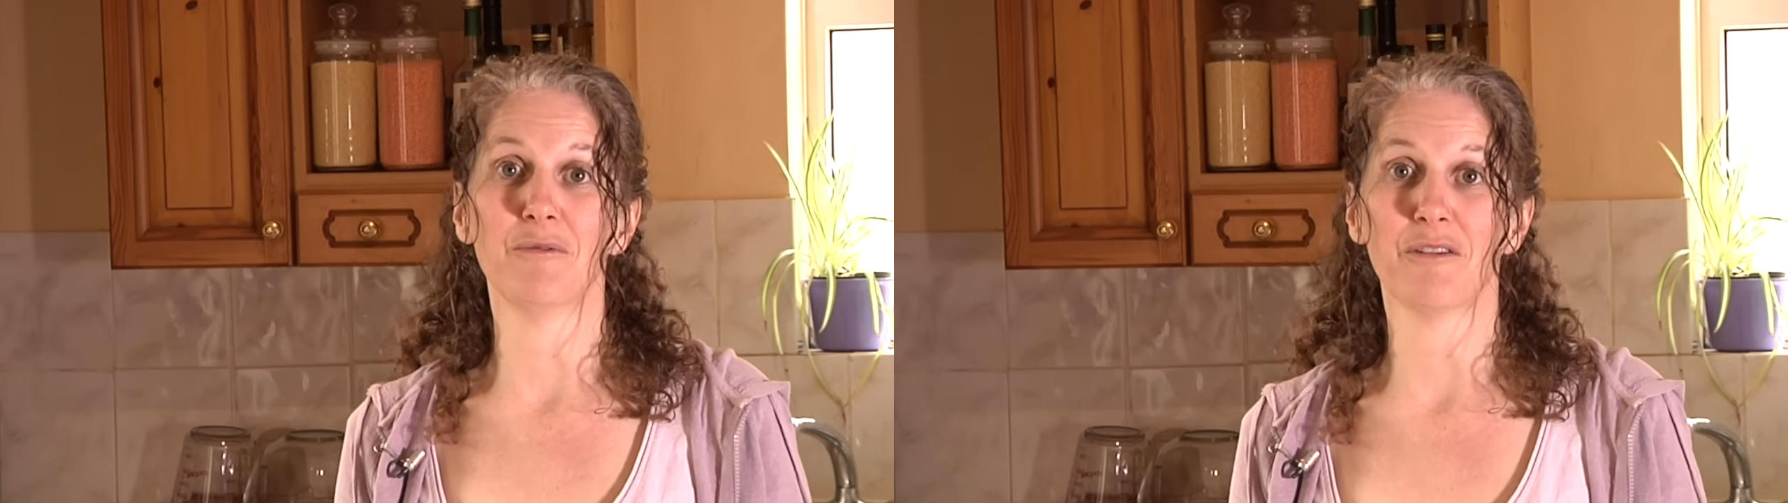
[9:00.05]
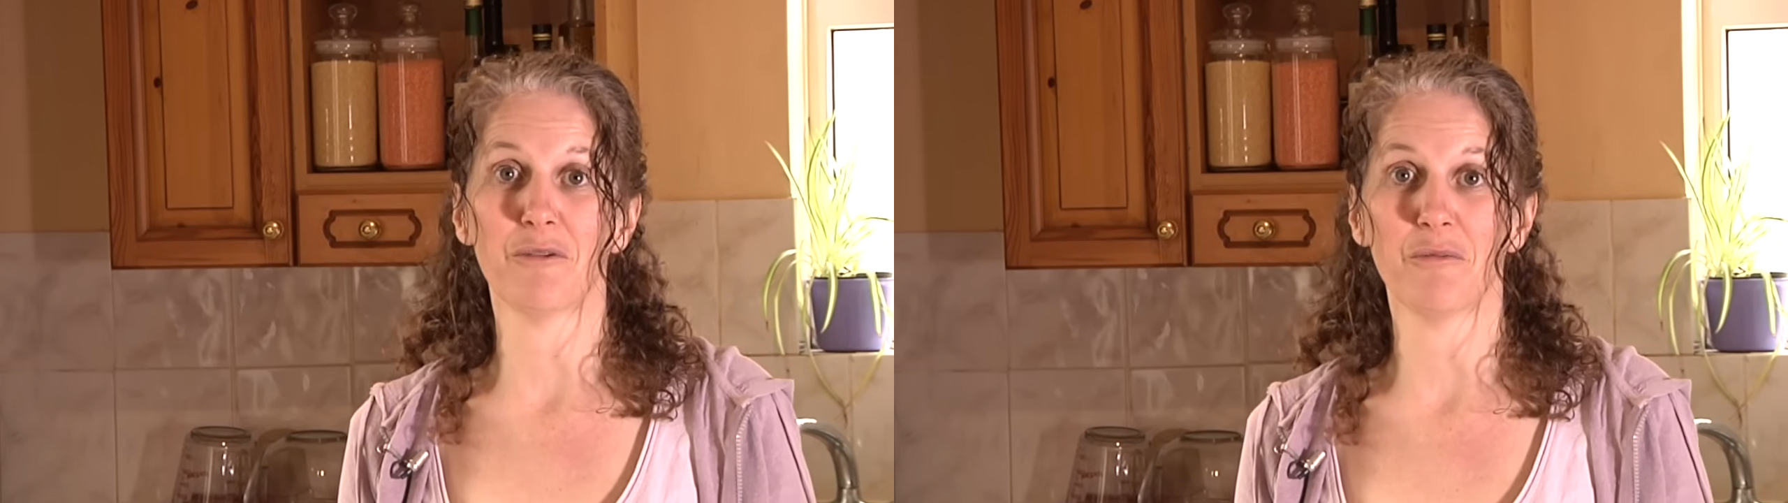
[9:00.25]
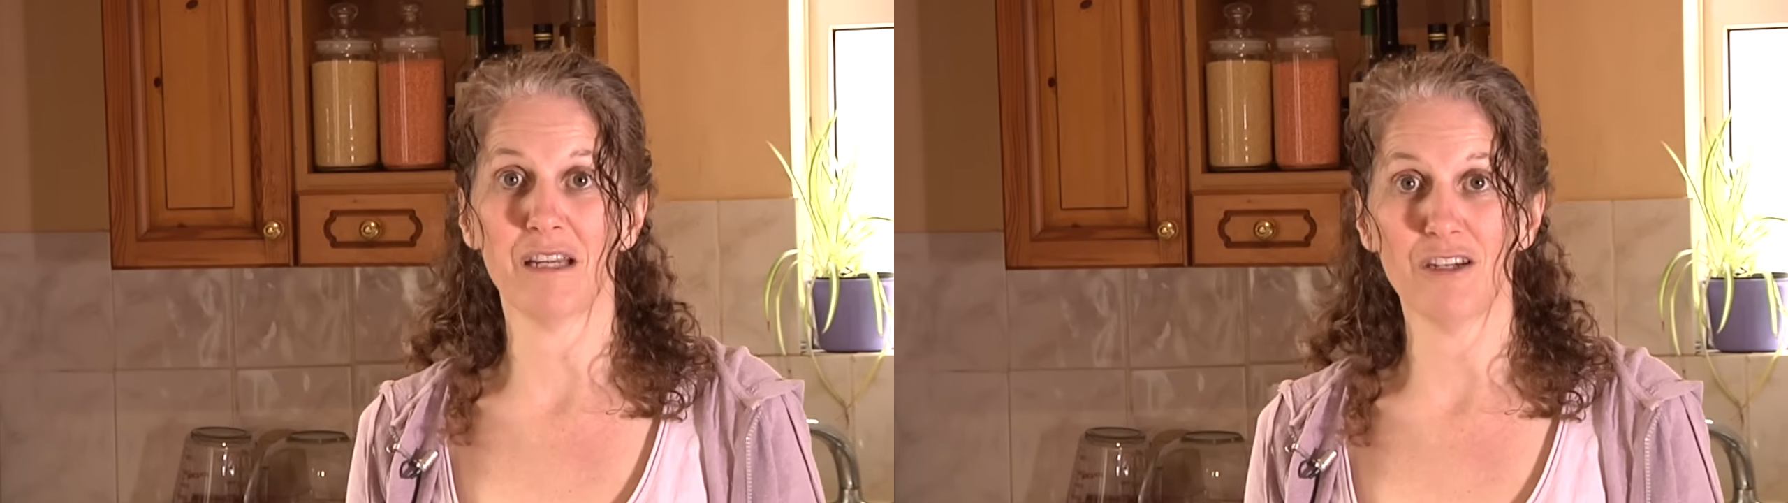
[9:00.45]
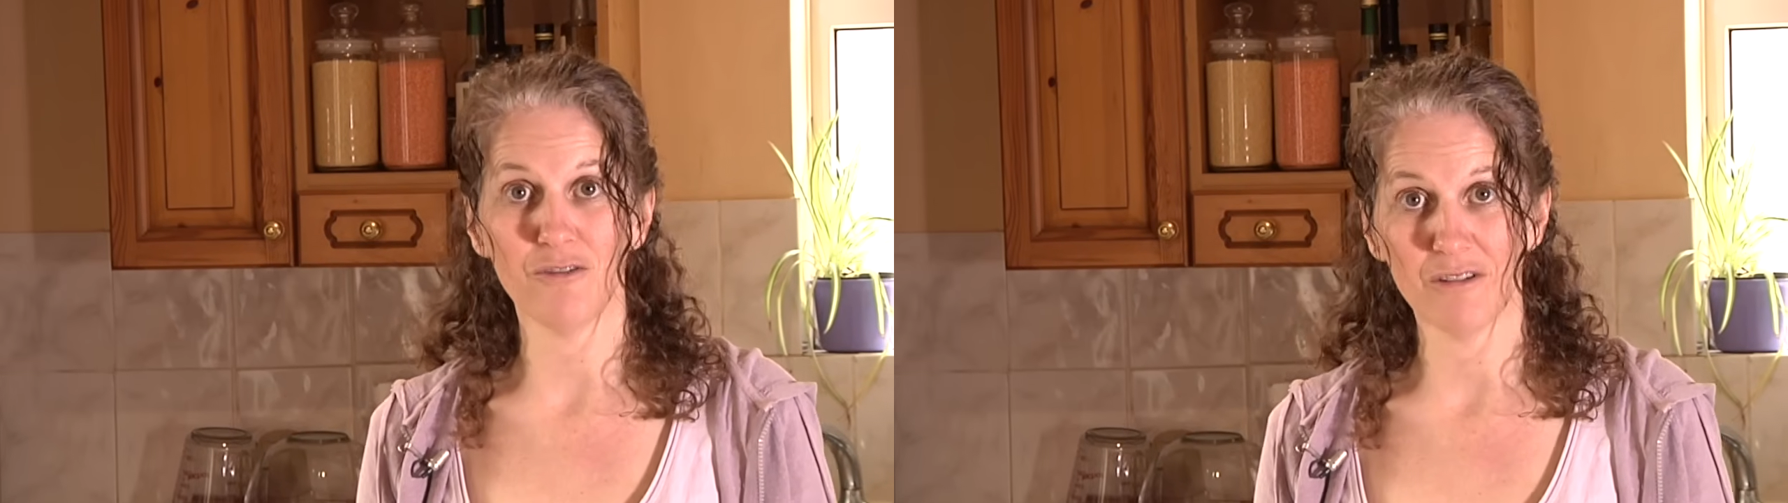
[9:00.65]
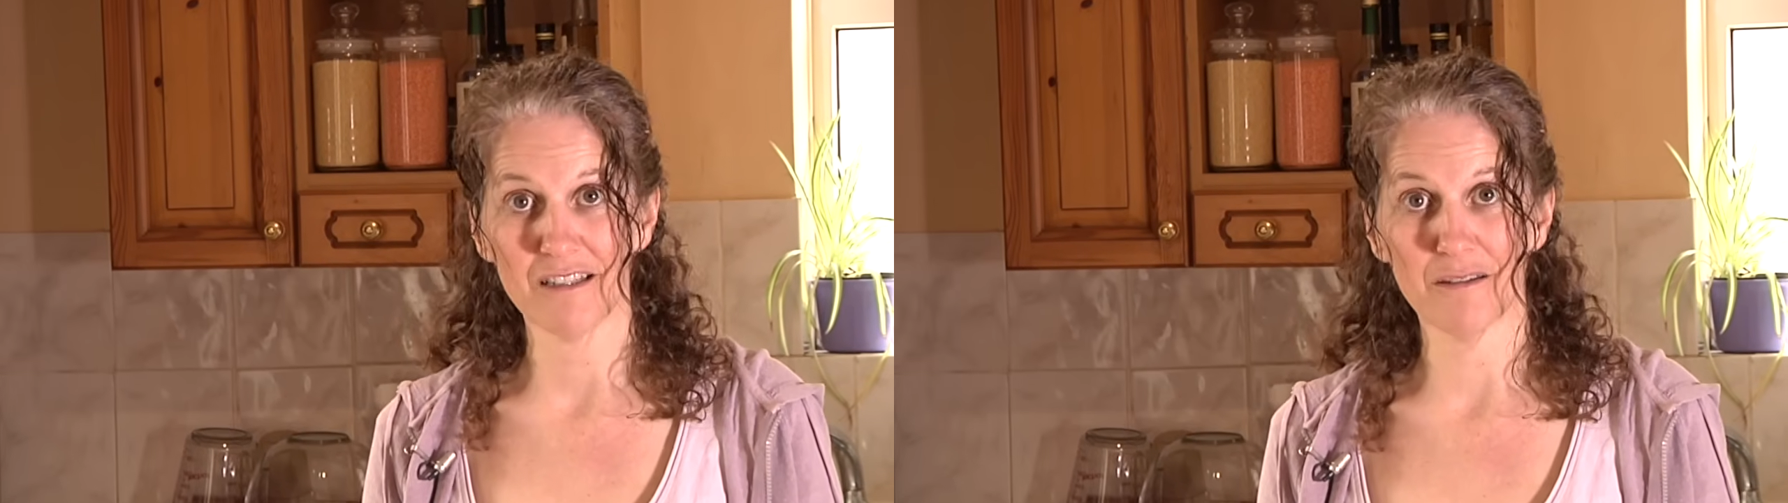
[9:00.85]
with all my
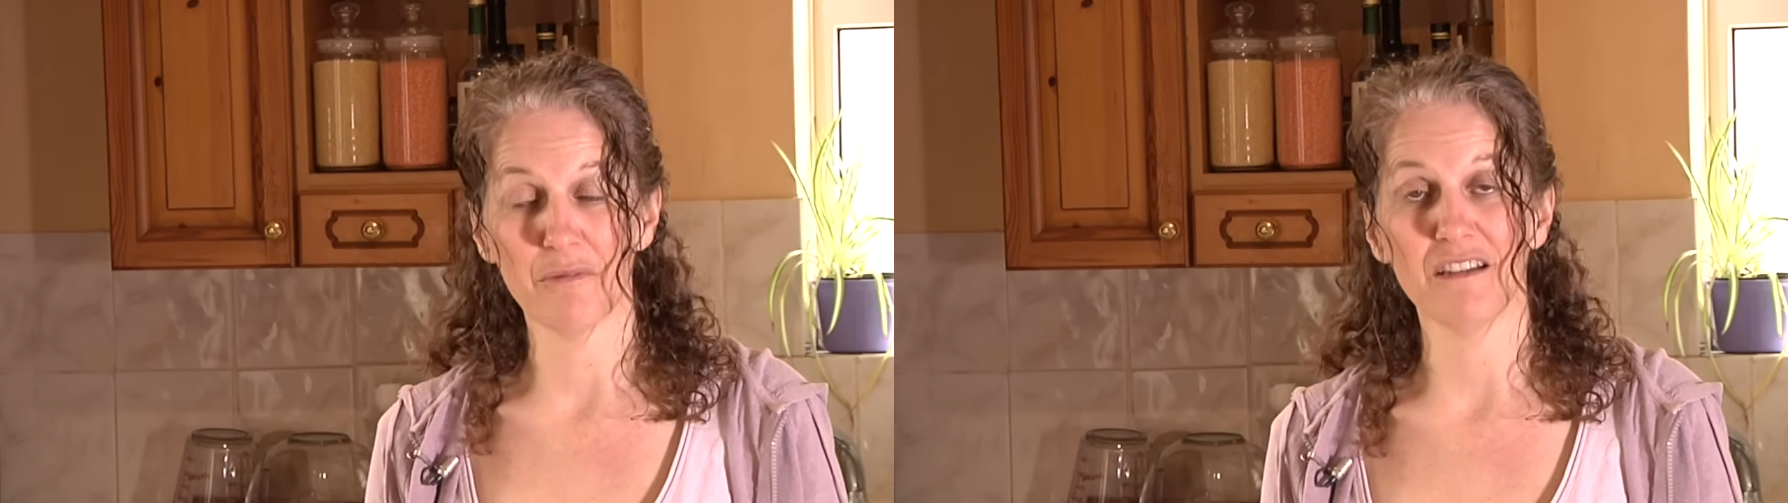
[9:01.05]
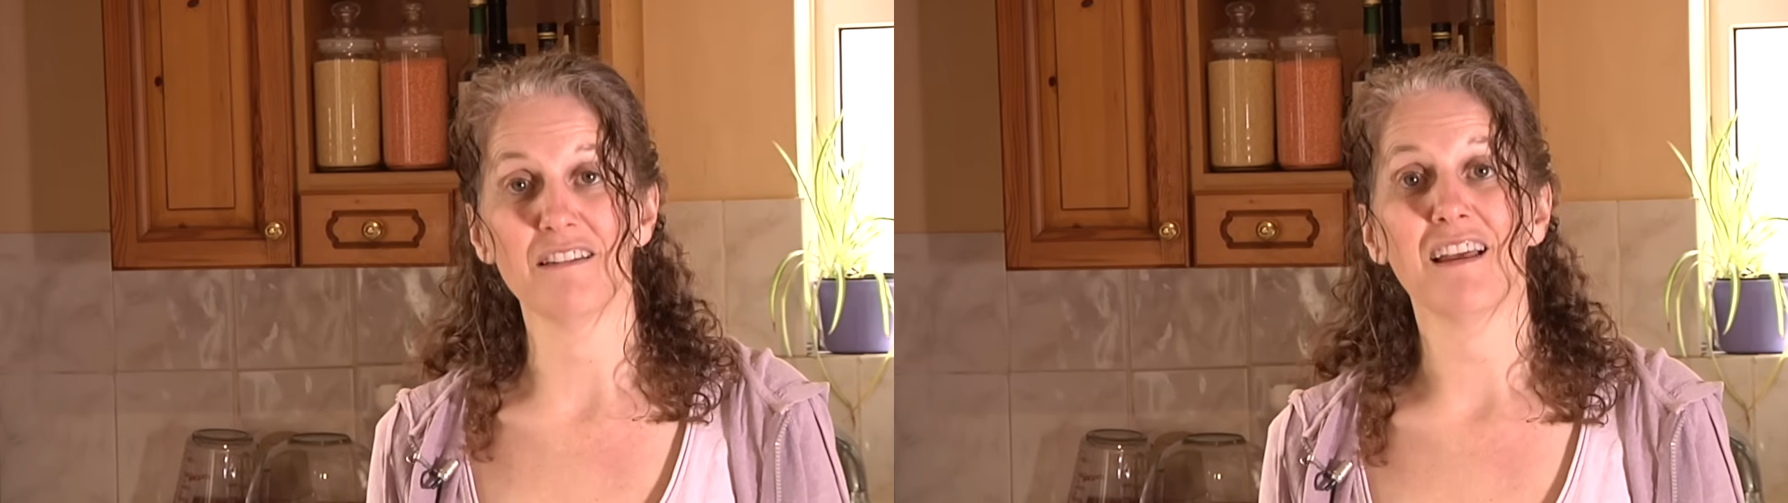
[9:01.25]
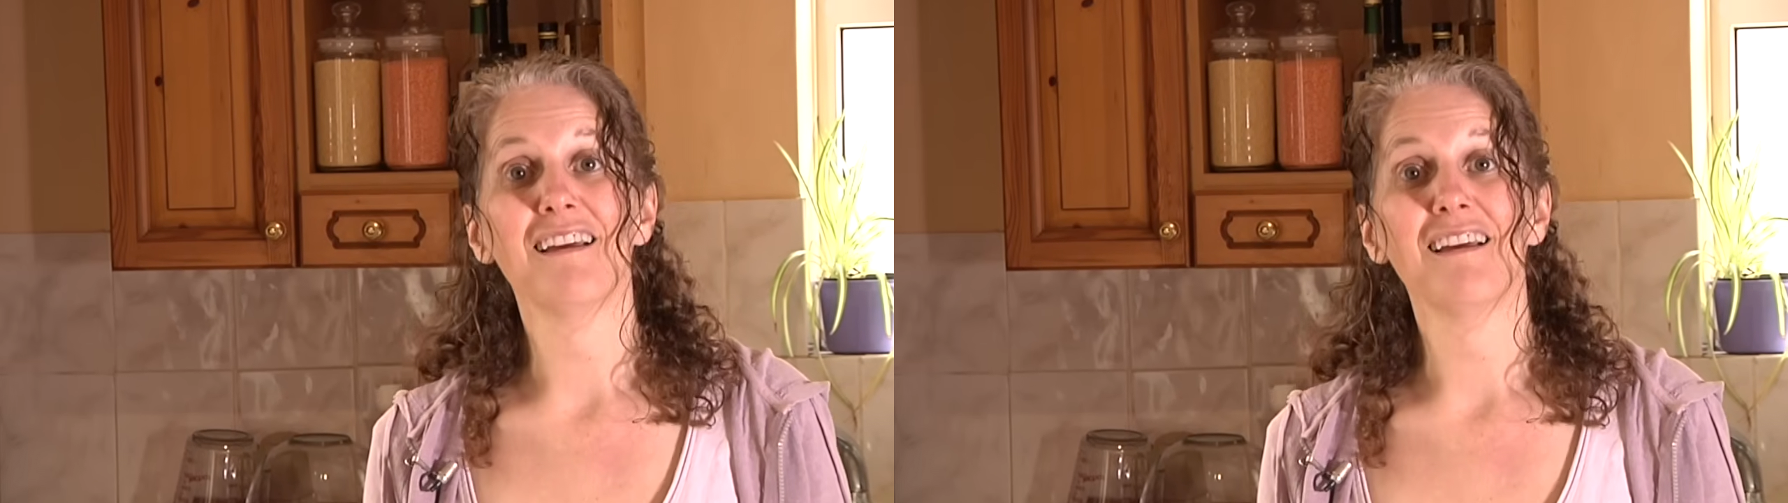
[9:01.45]
new recipes.